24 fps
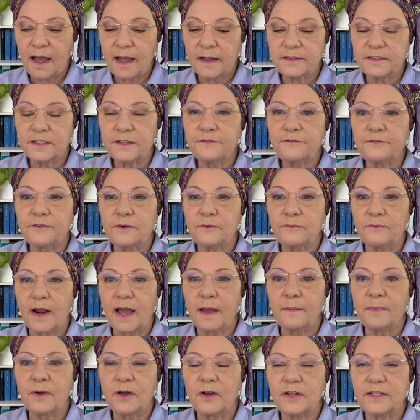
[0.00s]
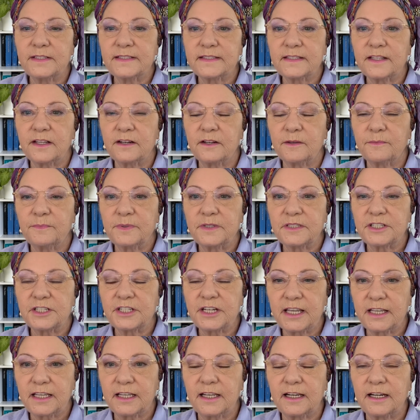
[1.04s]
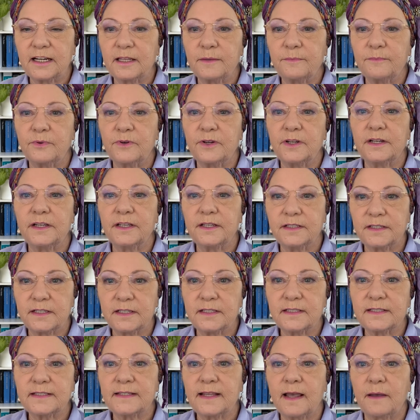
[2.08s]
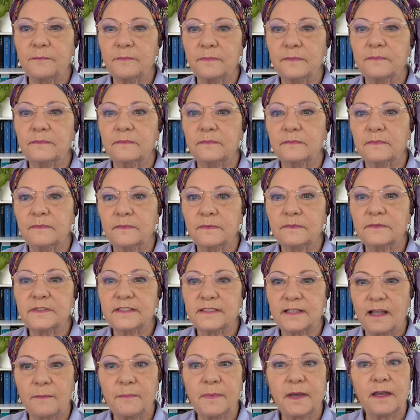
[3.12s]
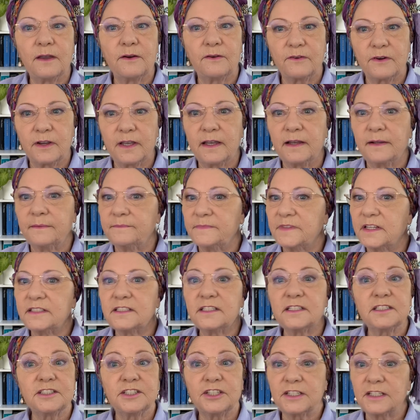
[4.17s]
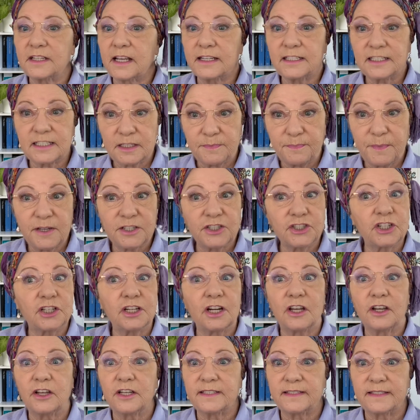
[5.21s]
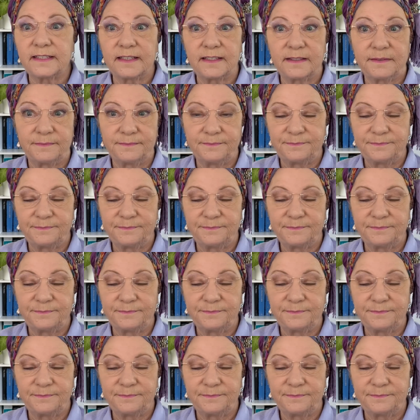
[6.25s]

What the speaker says: different rabbis that are particularly brilliant in some area. It's specialising.